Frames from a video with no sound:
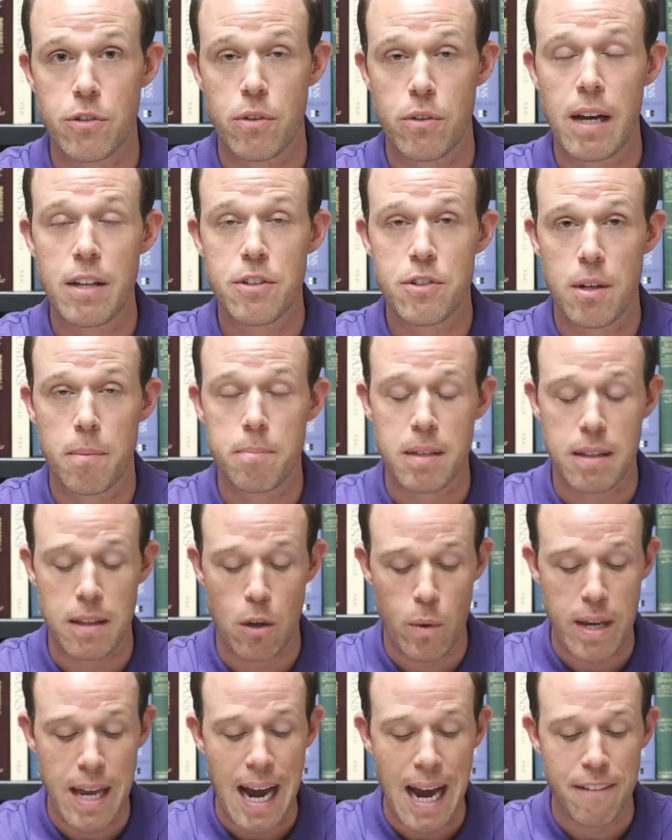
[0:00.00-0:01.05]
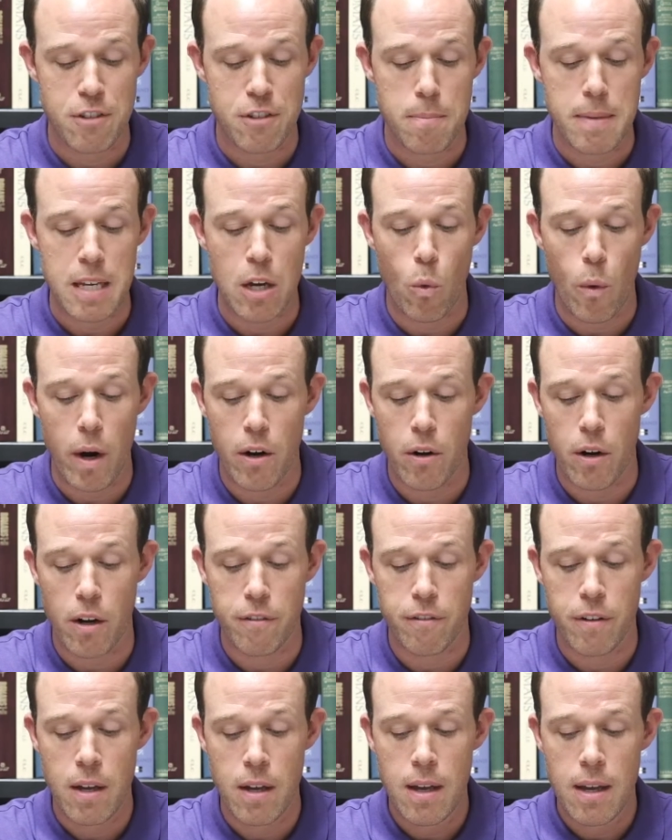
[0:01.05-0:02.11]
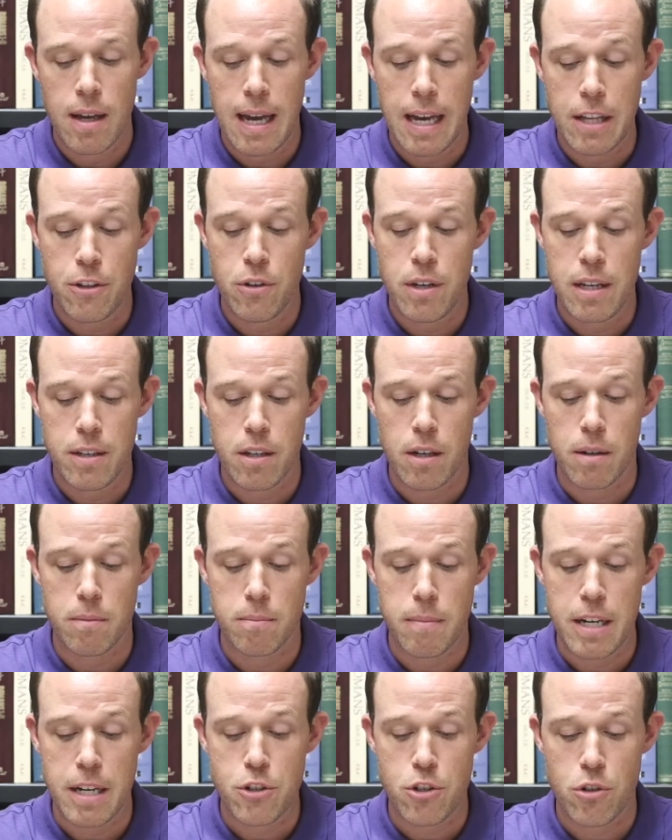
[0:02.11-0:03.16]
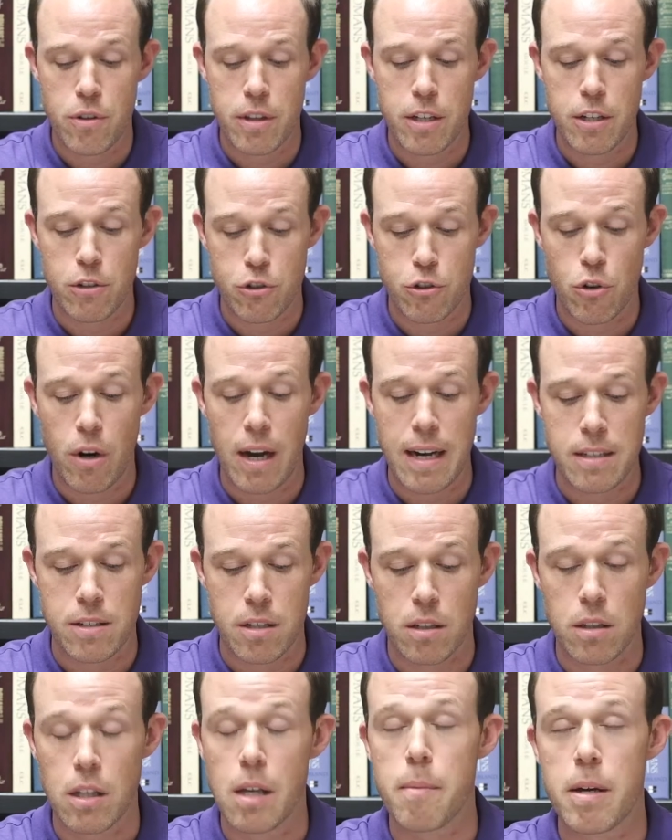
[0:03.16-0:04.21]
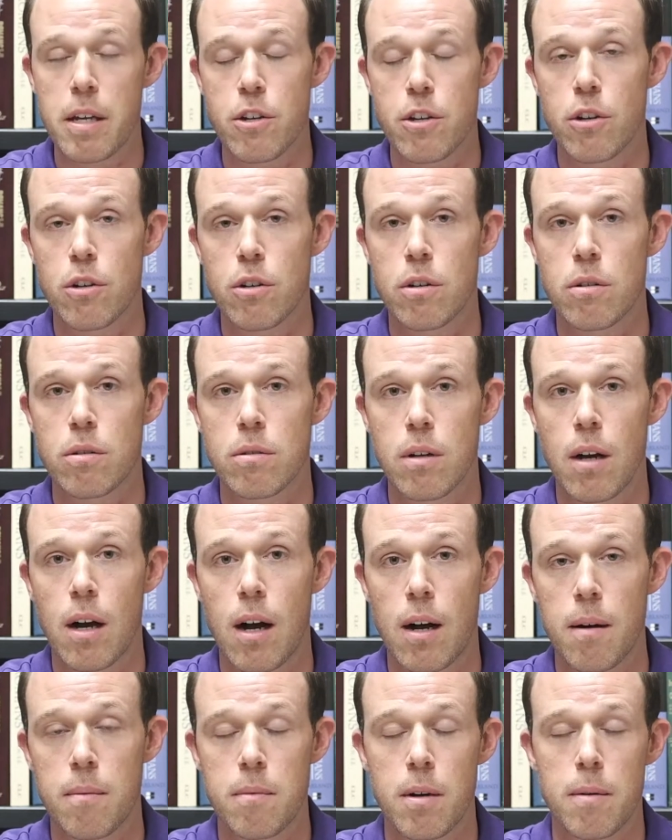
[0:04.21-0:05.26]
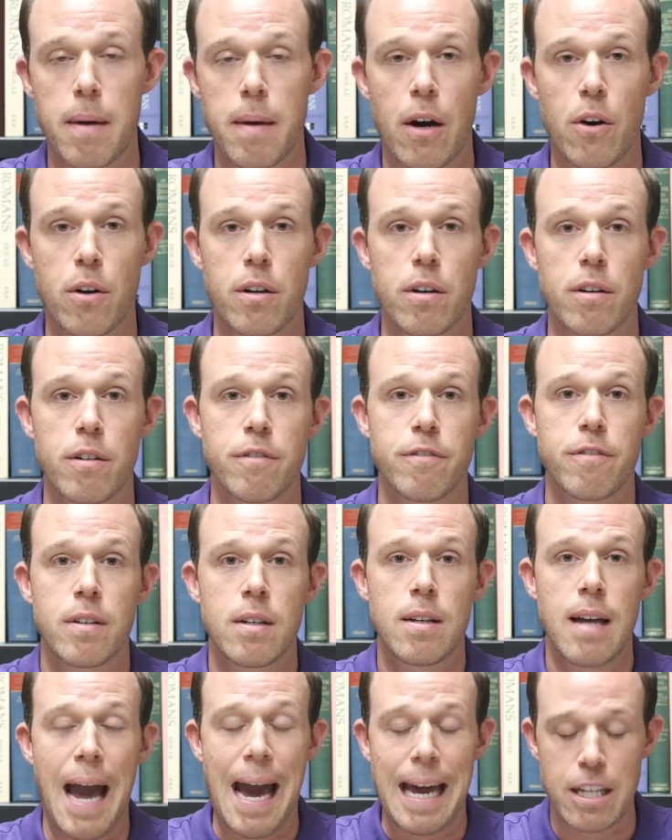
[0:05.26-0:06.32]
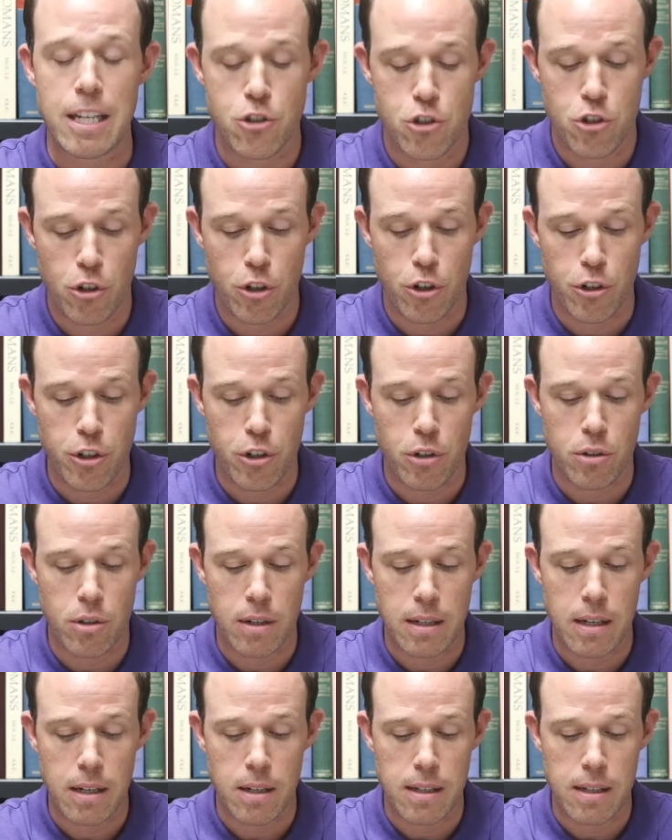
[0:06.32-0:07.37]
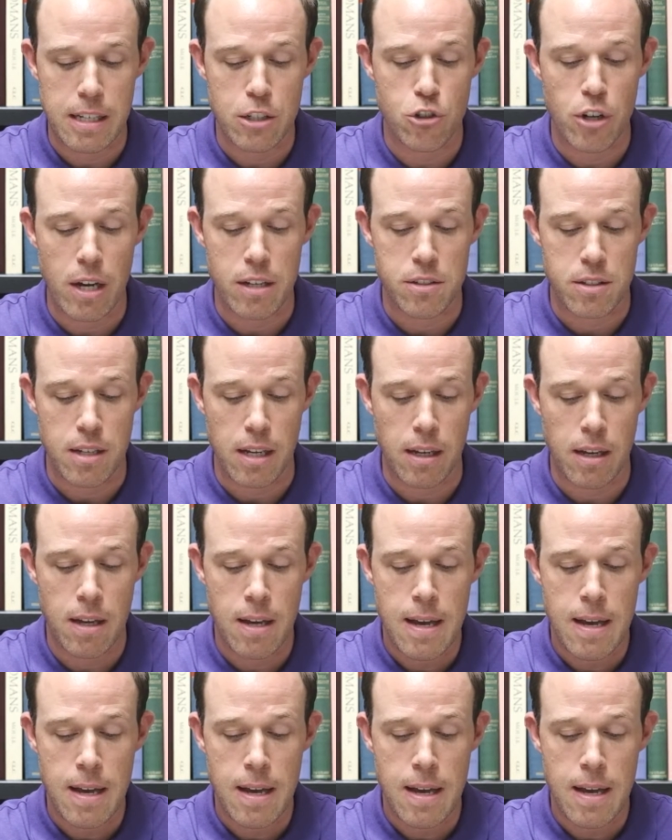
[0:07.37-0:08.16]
So that's something that we have to be aware of. And you need to make sure that you're trying to limit your amount of added sugar you're ingesting.